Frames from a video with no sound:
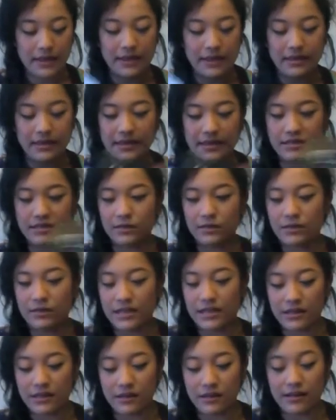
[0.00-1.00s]
These are what
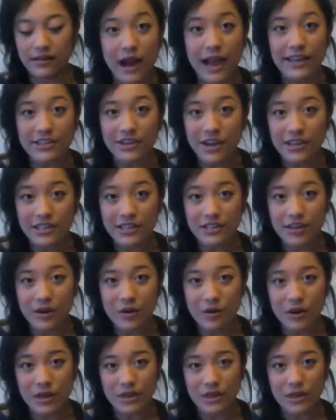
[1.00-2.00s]
they look like. I tried to
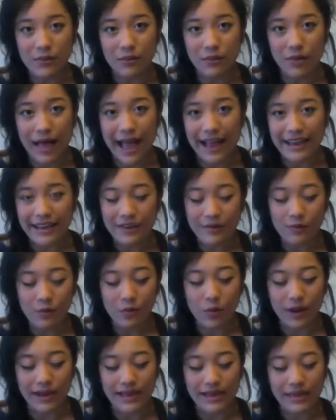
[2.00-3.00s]
go with a black and
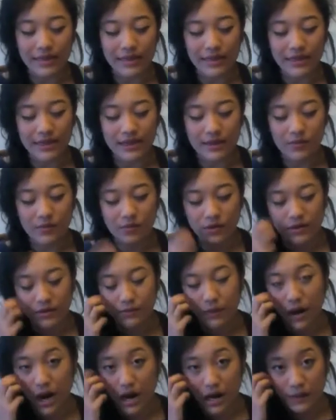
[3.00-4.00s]
white theme
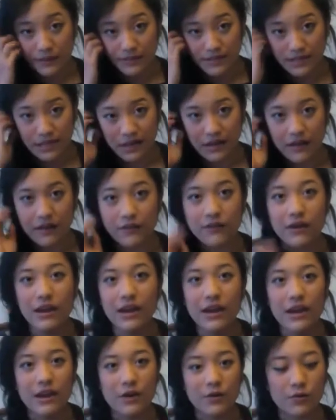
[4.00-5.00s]
with pops of
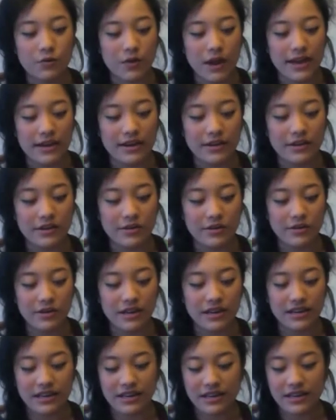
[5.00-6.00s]
red and
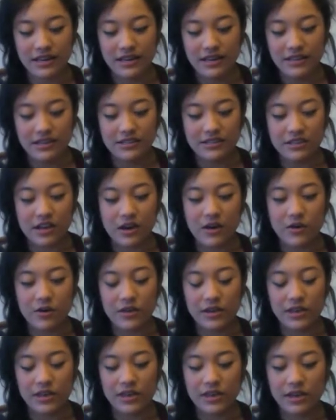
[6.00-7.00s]
green. So
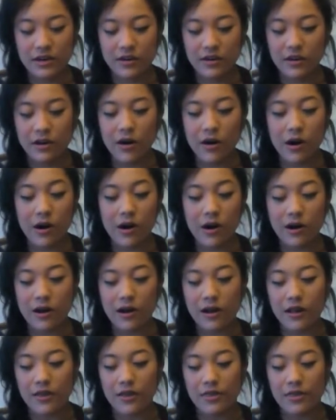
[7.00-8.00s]
here
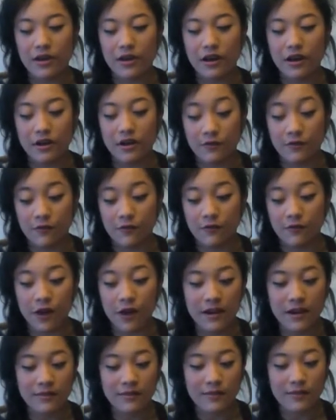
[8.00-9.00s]
are the
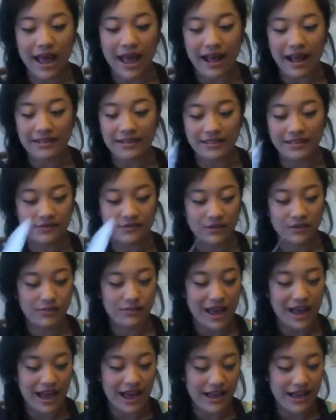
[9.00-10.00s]
front and backs of the
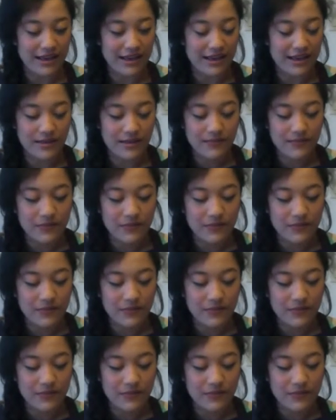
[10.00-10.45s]
bag.